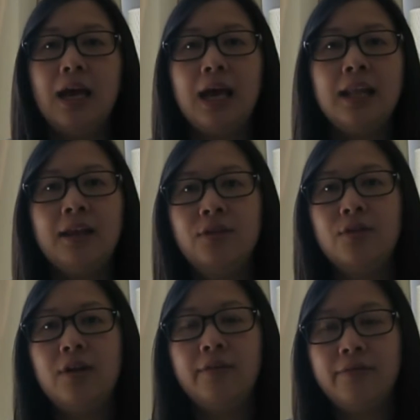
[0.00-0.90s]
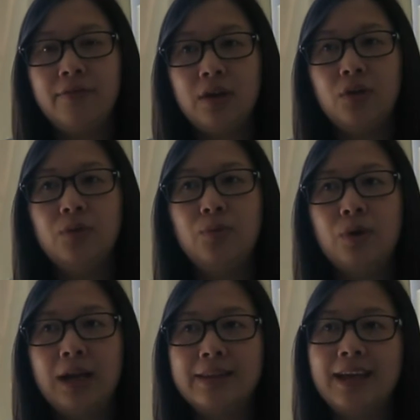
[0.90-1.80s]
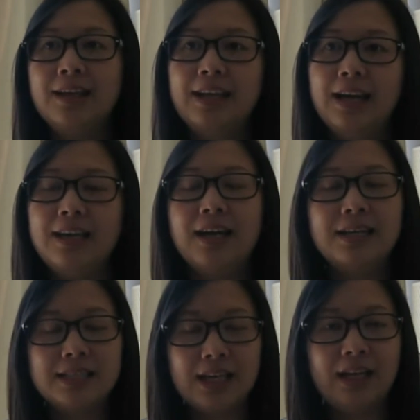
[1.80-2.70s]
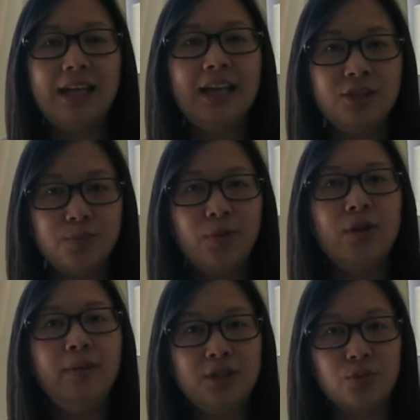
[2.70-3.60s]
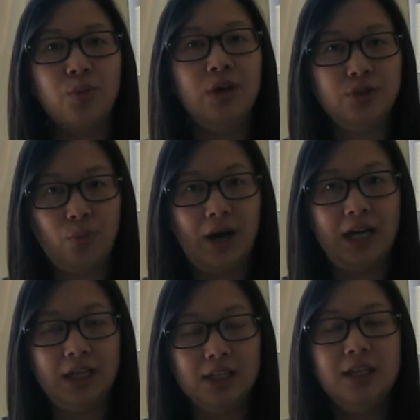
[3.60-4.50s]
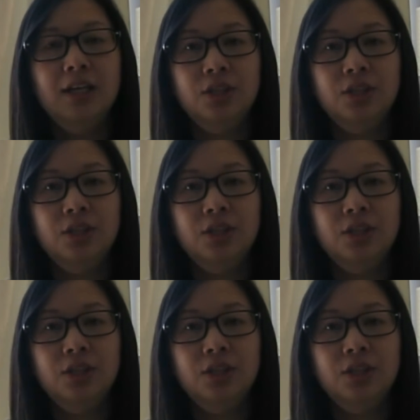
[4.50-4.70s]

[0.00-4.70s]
And then there are a few where I think that yes, it is pretty much worthwhile